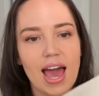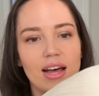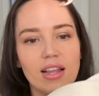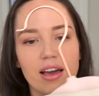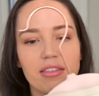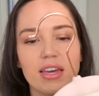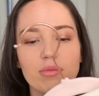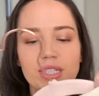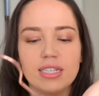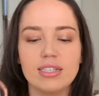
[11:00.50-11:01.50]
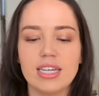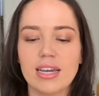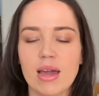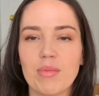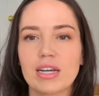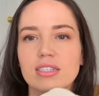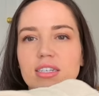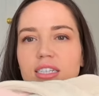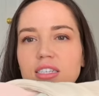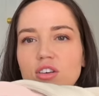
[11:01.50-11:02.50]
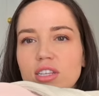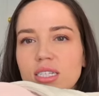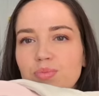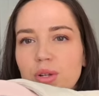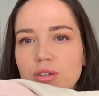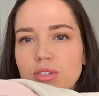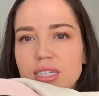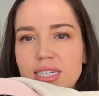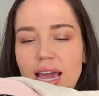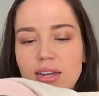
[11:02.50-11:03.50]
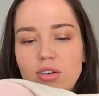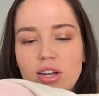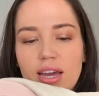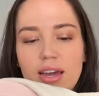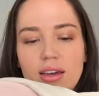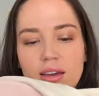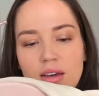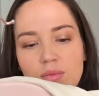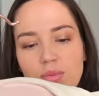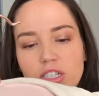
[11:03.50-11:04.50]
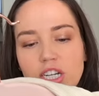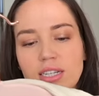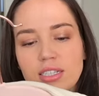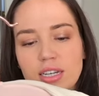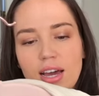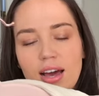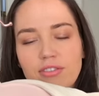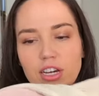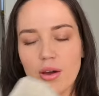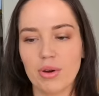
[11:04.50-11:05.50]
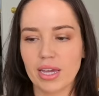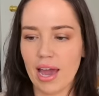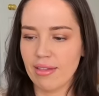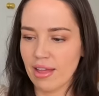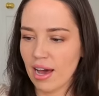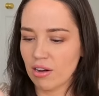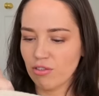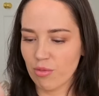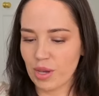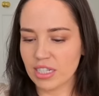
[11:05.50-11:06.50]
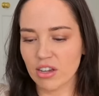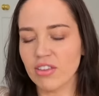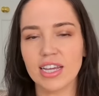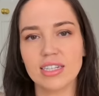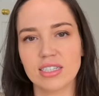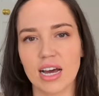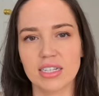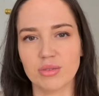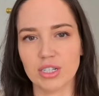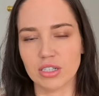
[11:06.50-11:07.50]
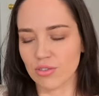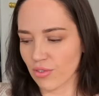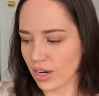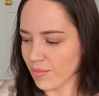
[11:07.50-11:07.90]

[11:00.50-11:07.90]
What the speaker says: L. I think it was in TK Maxx because it's got this blue stain on it. But Jane's gonna have a go at getting that out for me. It's on the inside, so it doesn't really